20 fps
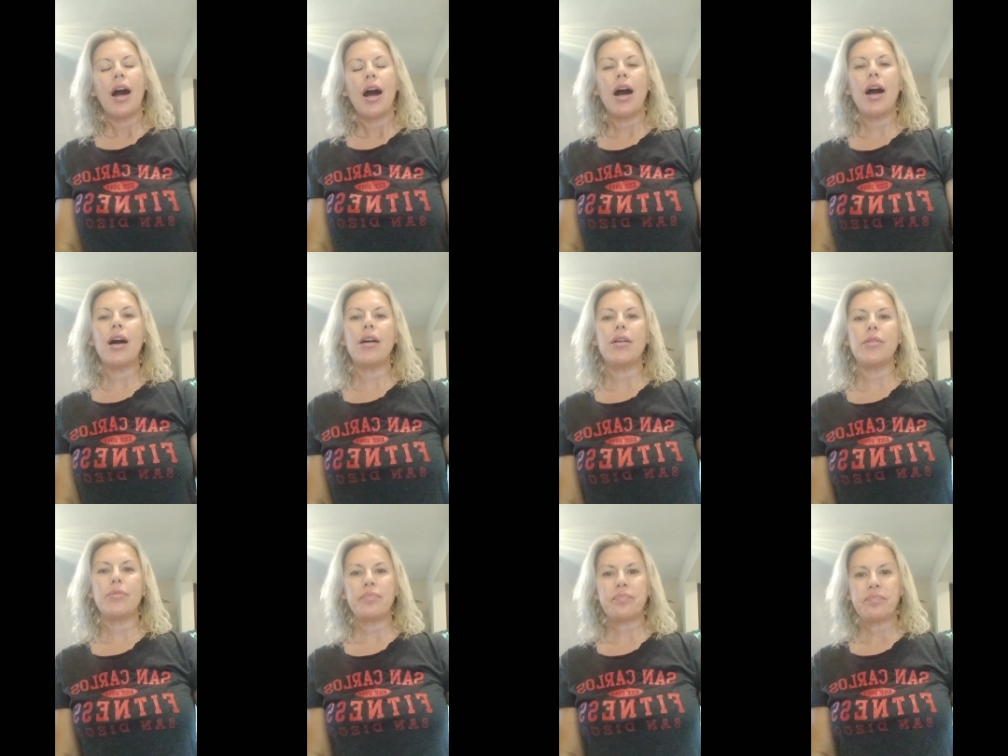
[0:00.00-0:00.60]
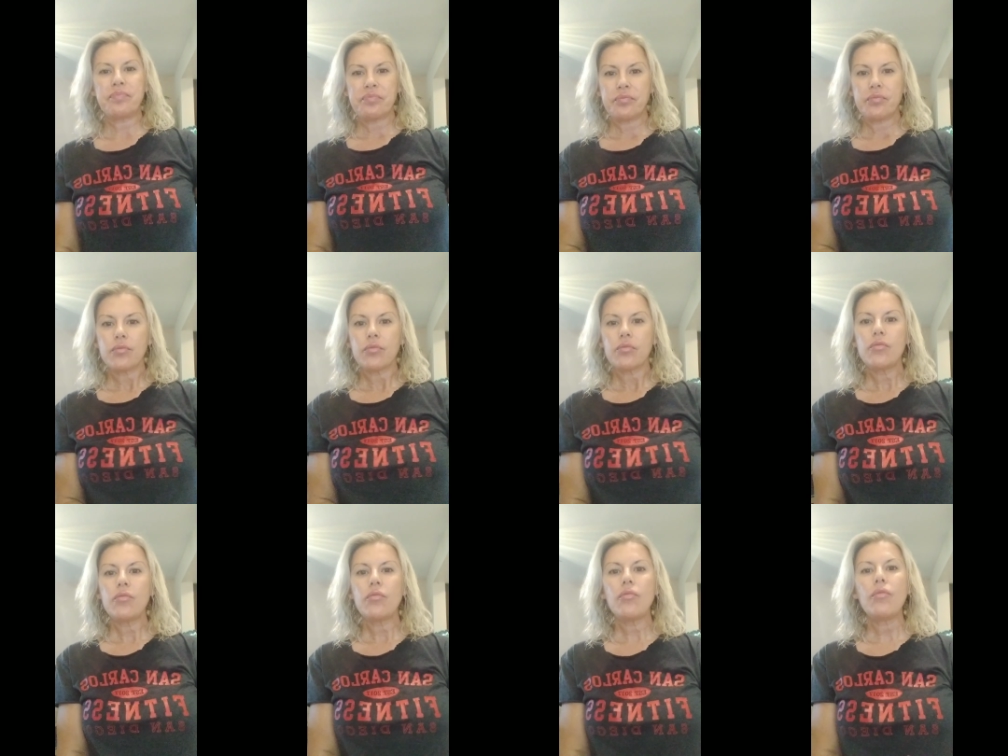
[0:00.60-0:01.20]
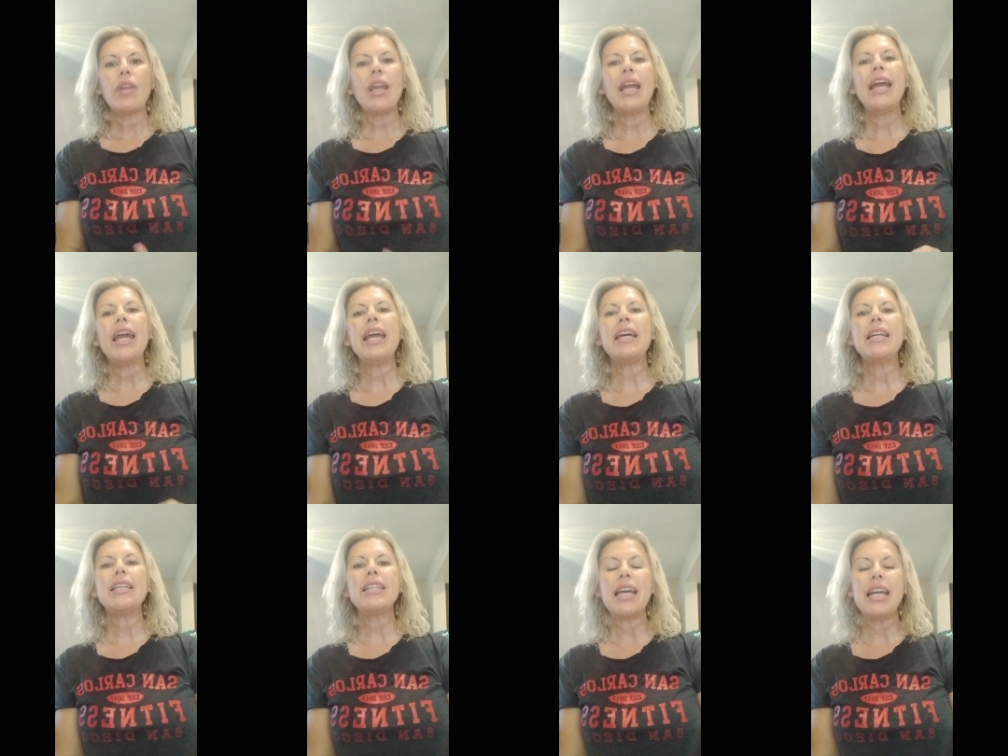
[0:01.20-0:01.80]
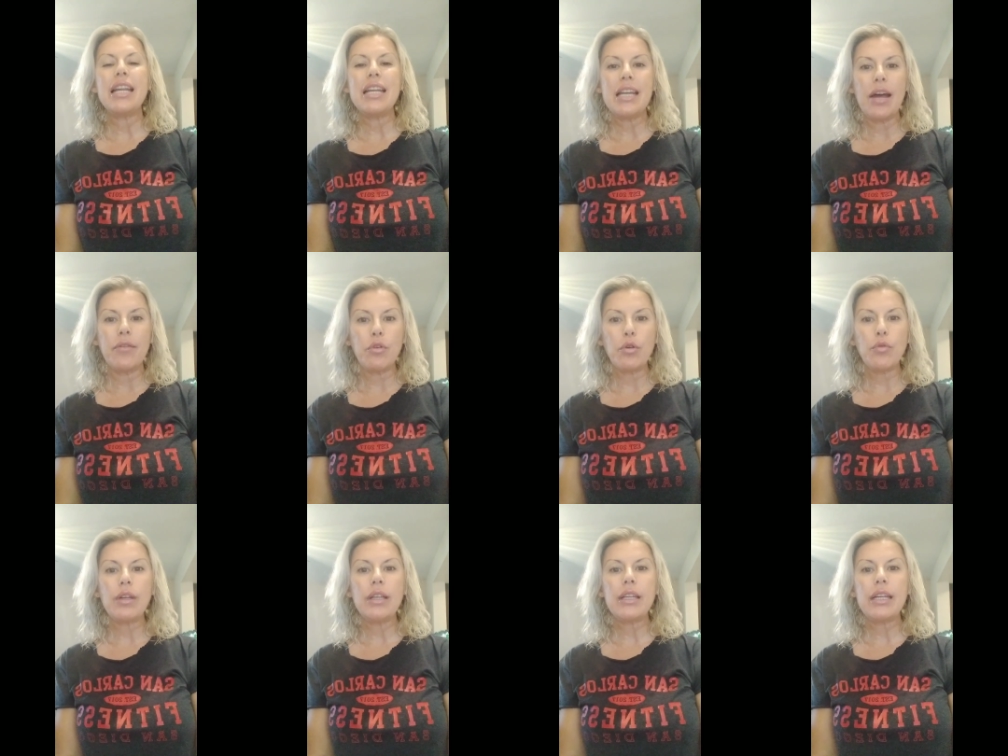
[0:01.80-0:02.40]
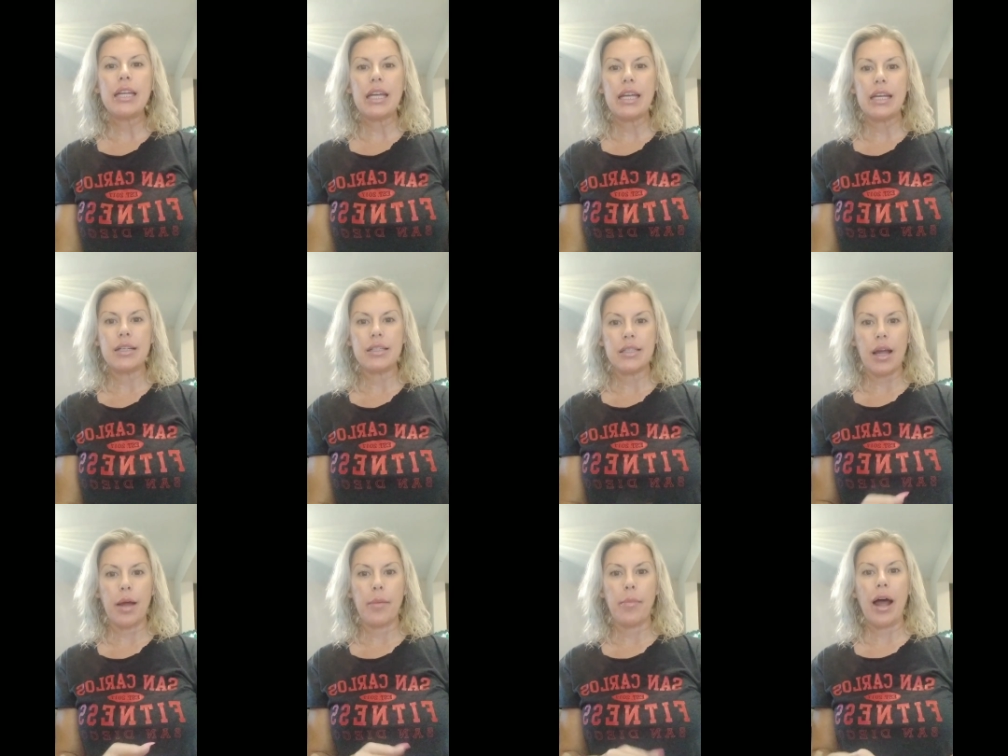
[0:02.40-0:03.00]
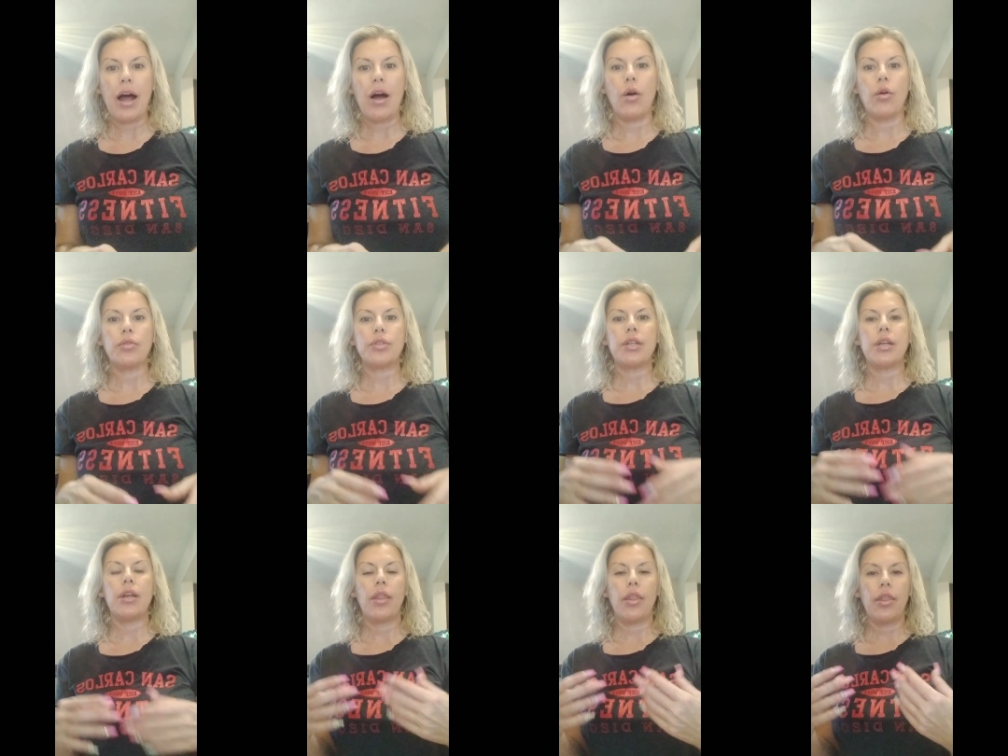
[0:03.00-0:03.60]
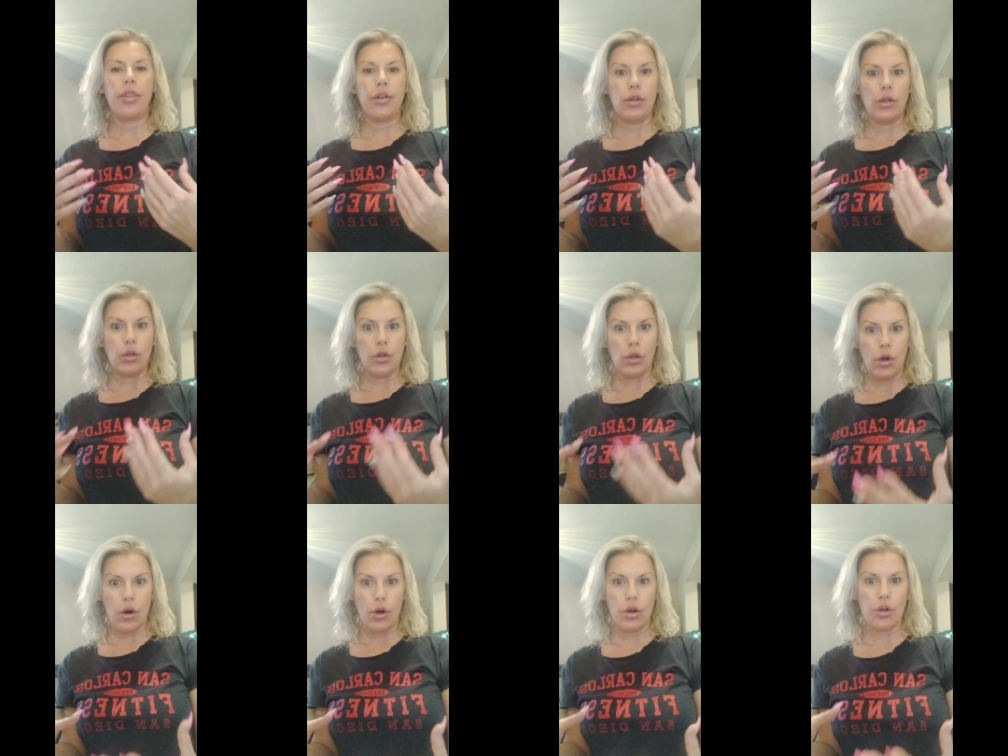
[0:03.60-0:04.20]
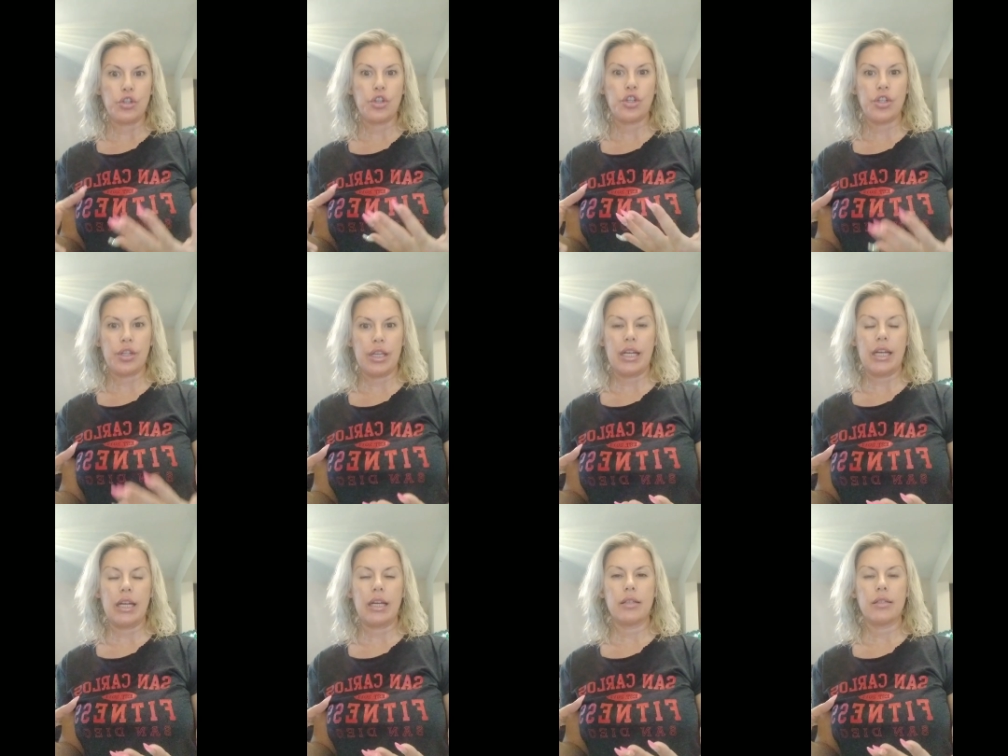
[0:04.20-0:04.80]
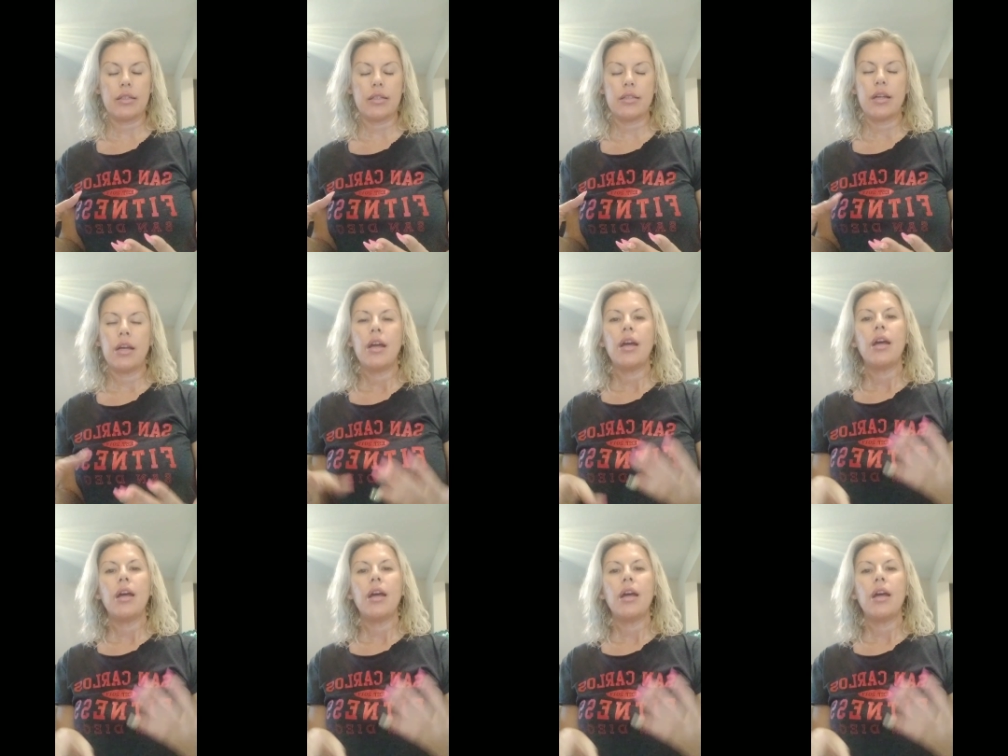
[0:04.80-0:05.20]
And it never really is about the large things.